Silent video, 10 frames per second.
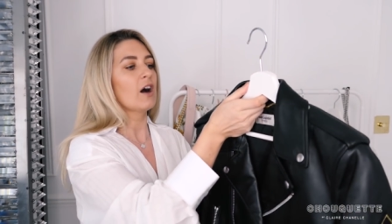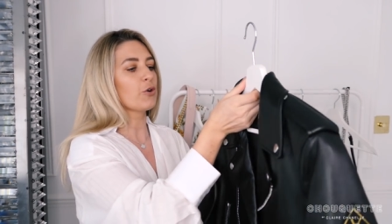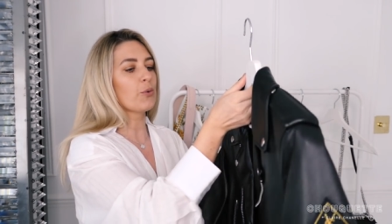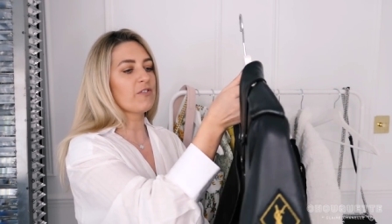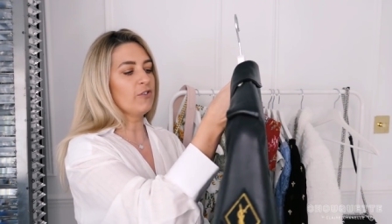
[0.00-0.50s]
I
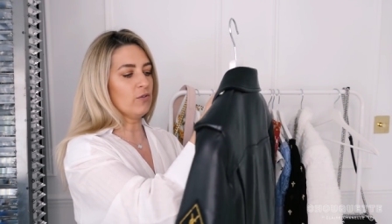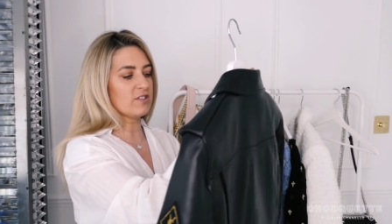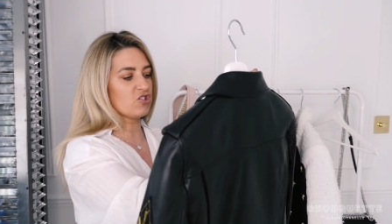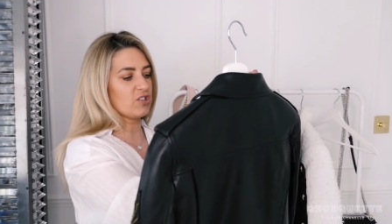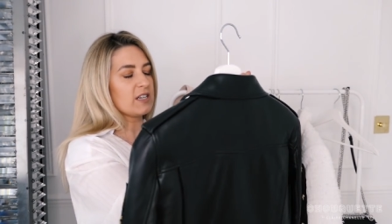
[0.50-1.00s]
don't want to feel
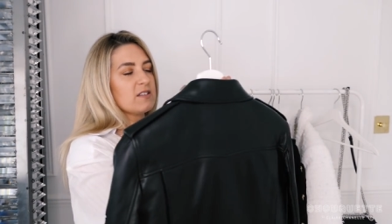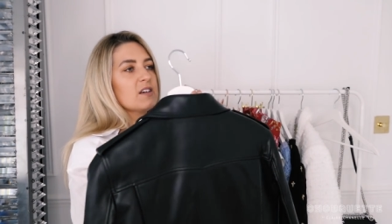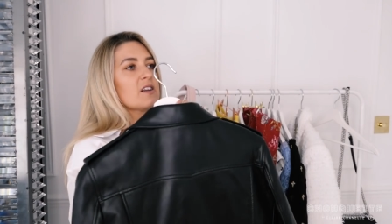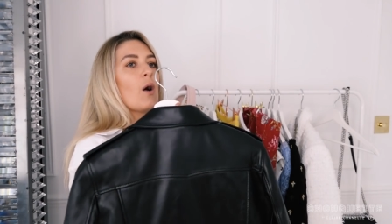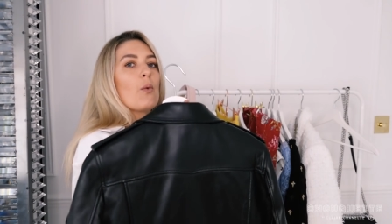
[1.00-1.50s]

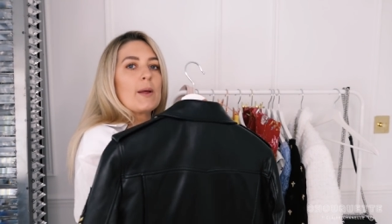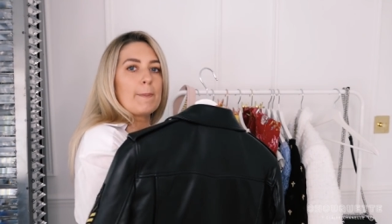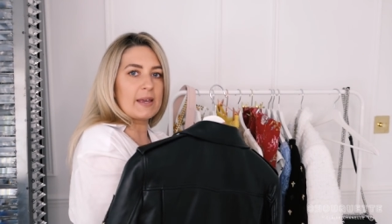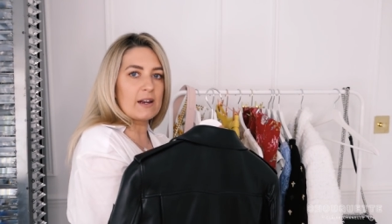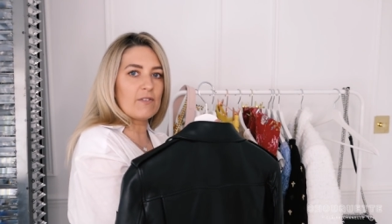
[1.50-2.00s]
restricted. I want
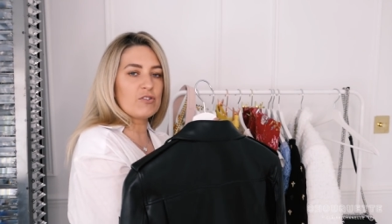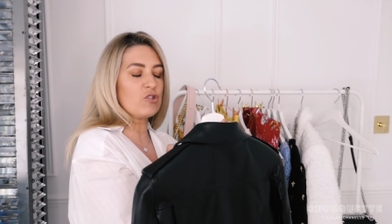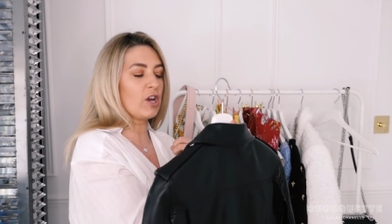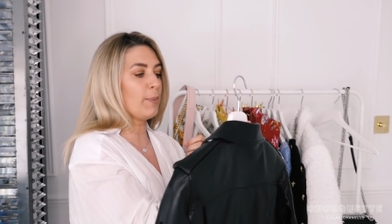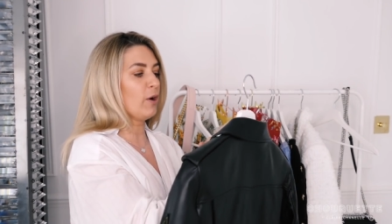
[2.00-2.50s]
it big enough to
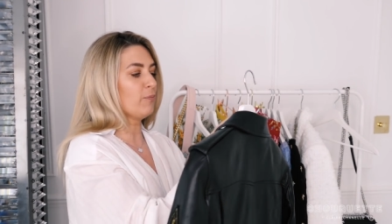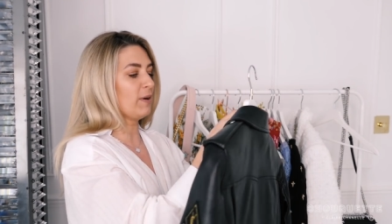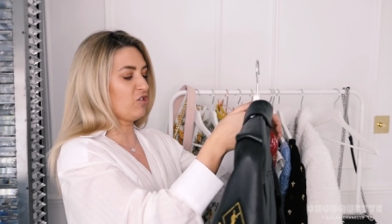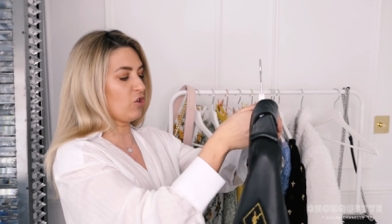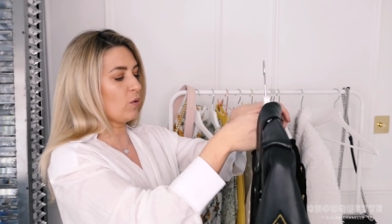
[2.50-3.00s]
drape over
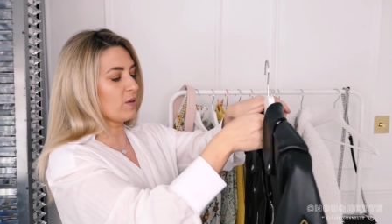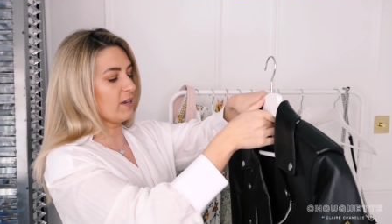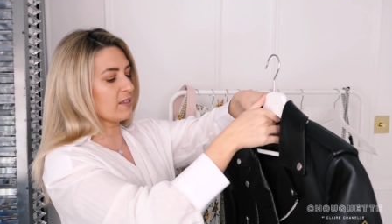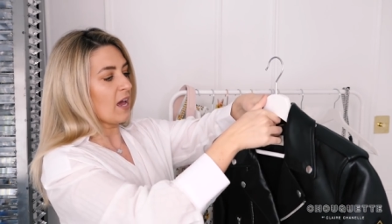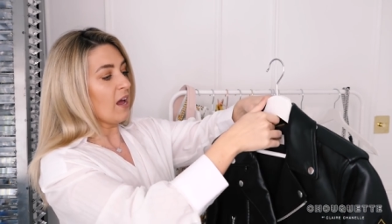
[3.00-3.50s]
my
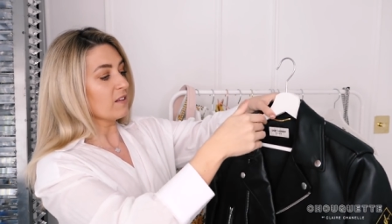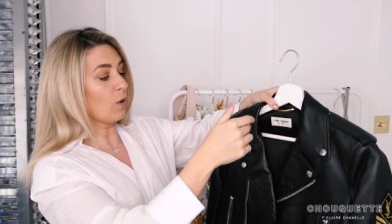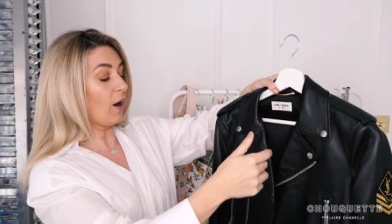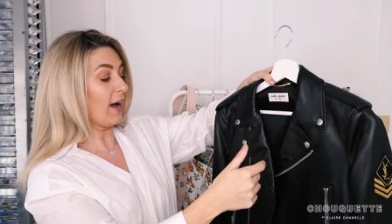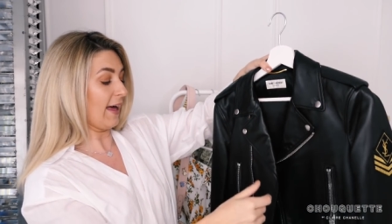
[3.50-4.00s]
shoulders.
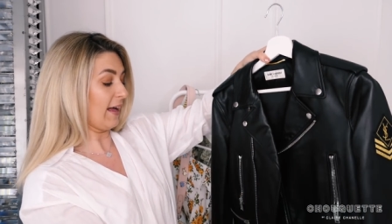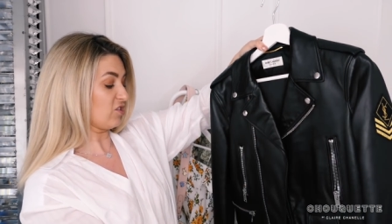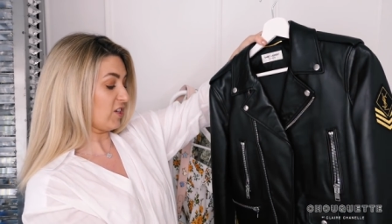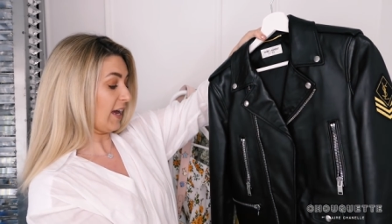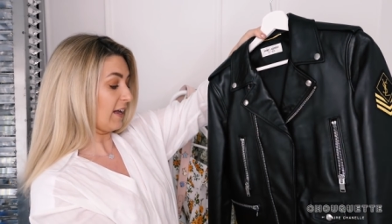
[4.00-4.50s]
So I
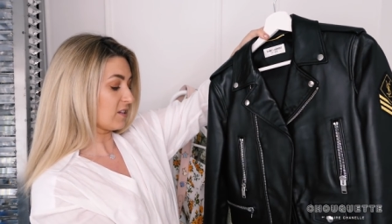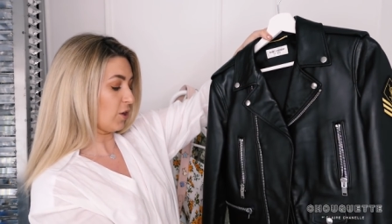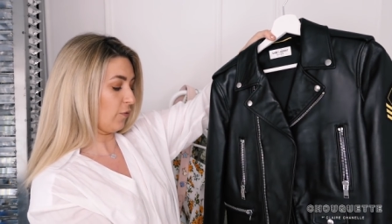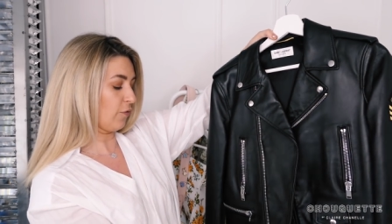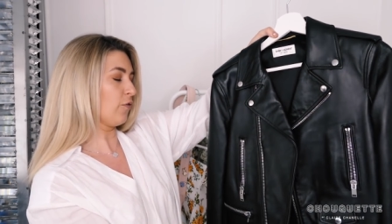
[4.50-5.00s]
actually had to
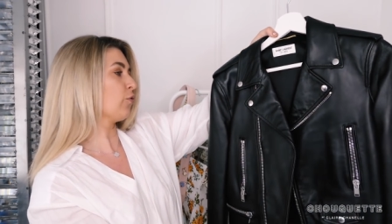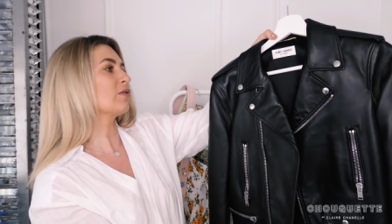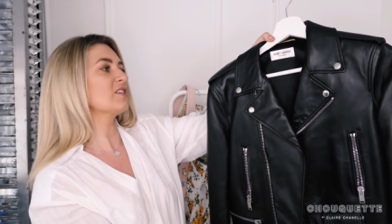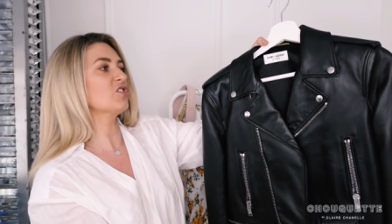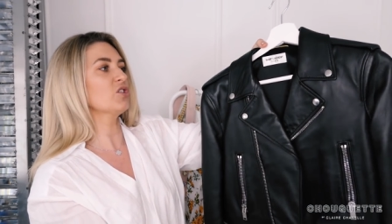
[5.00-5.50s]
go for a
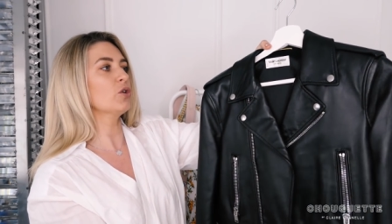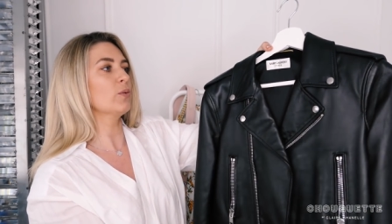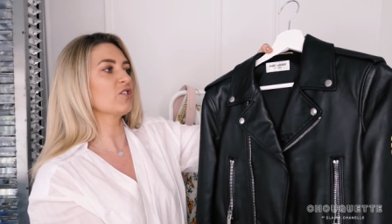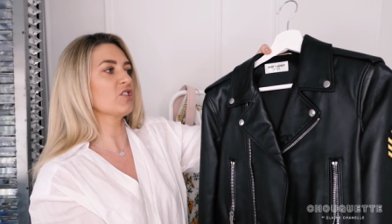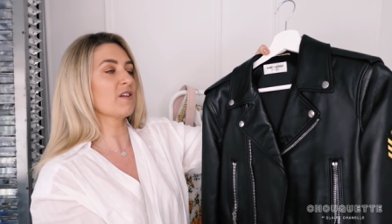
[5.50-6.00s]
42,
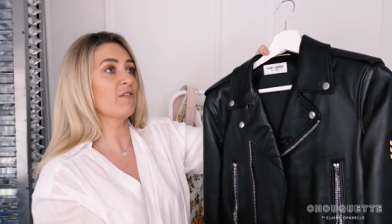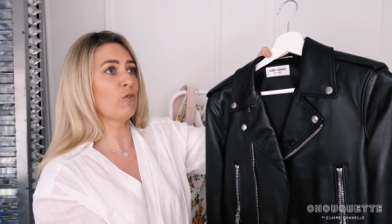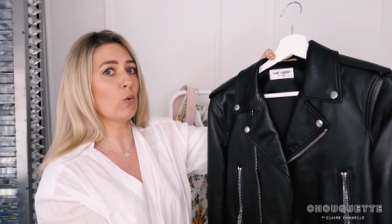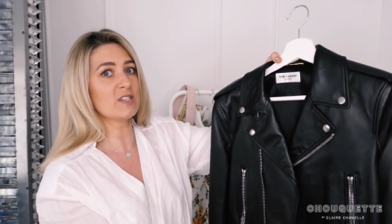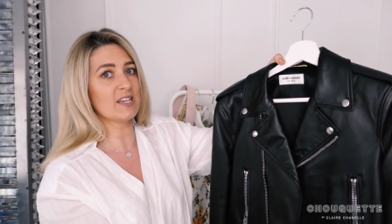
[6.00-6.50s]
which is a
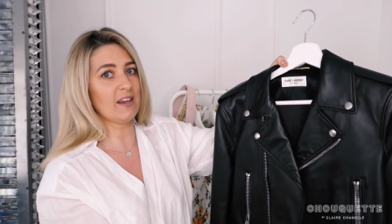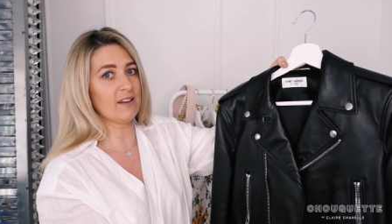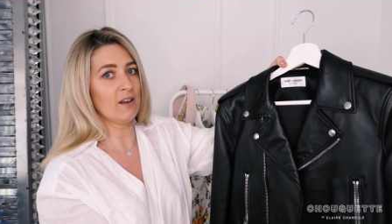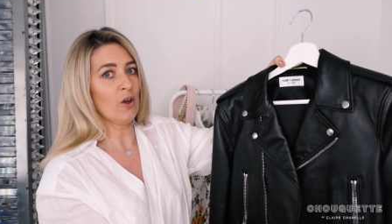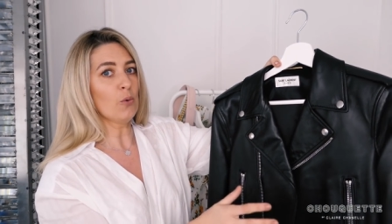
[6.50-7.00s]

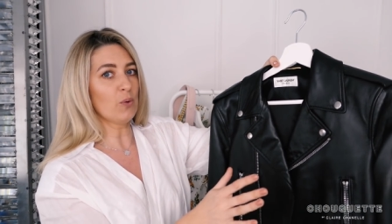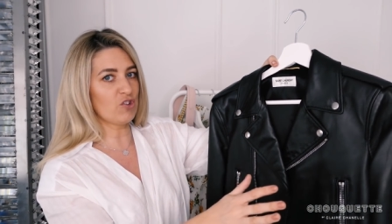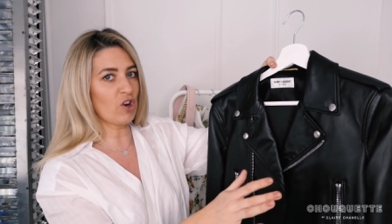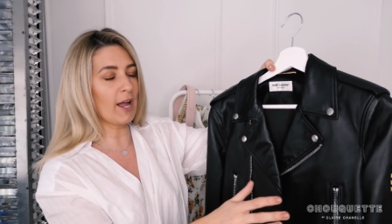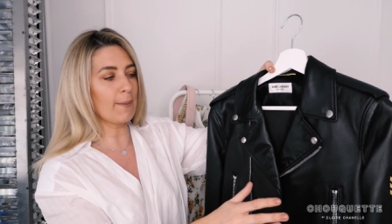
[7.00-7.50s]
14,
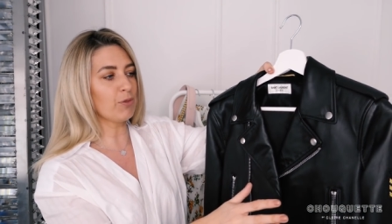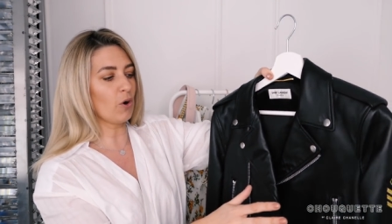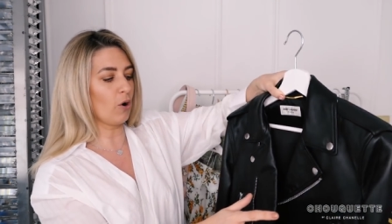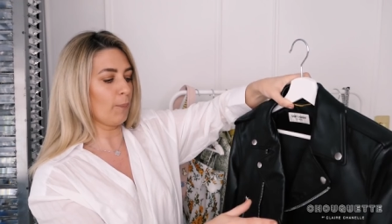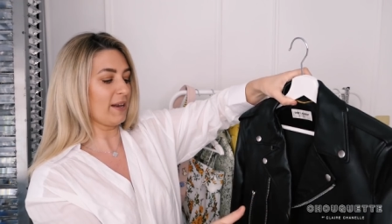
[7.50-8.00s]
which I am
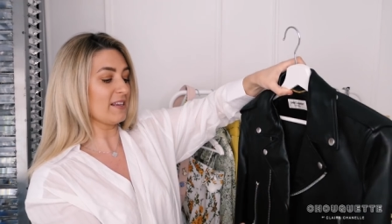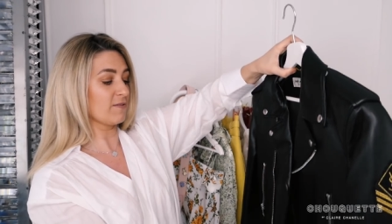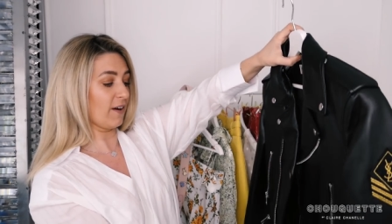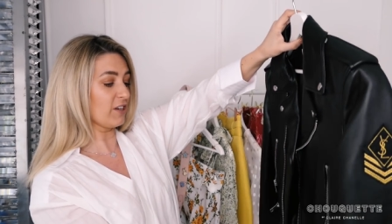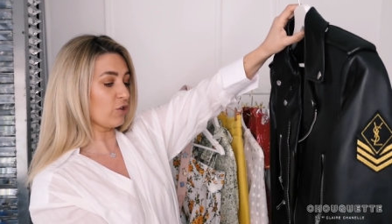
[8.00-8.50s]
not, but
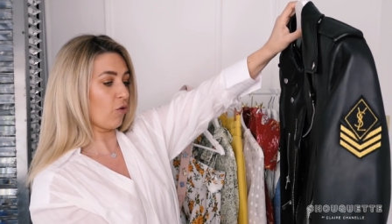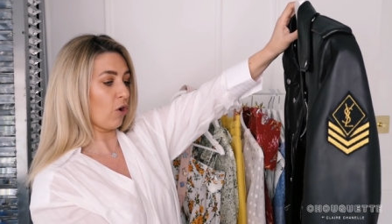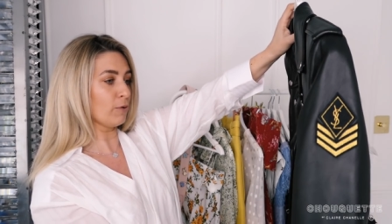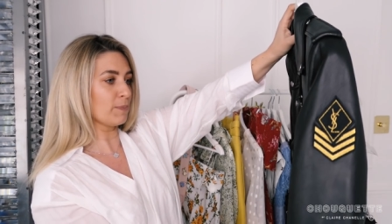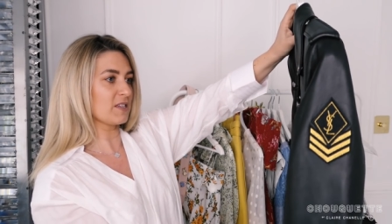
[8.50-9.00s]
it's very
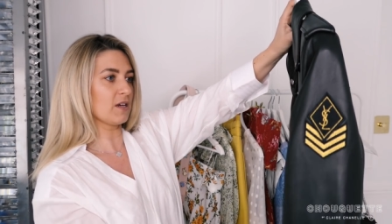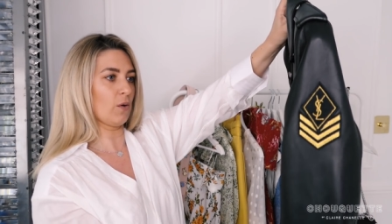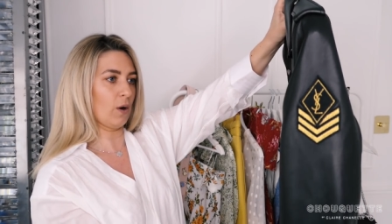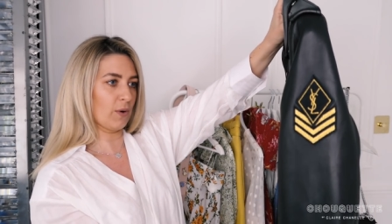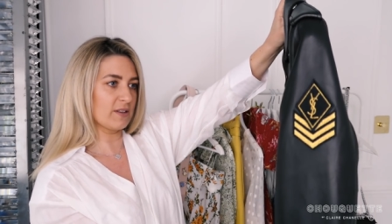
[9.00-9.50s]
cropped. So
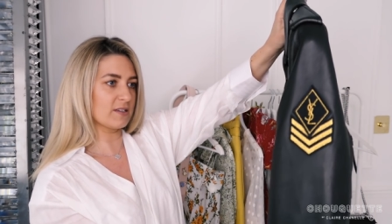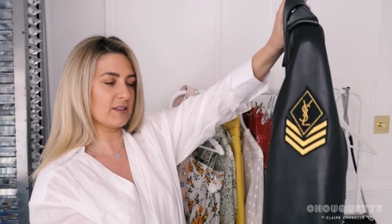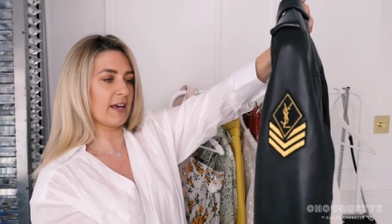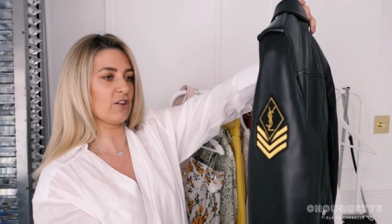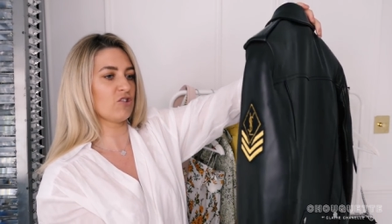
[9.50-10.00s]
I
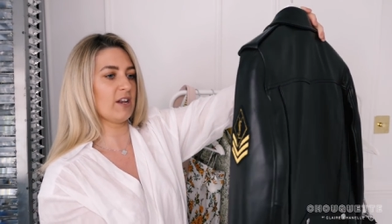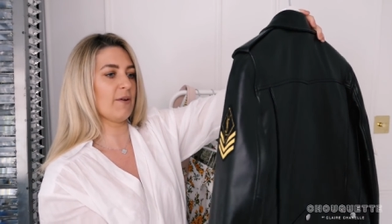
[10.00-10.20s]
wanted the extra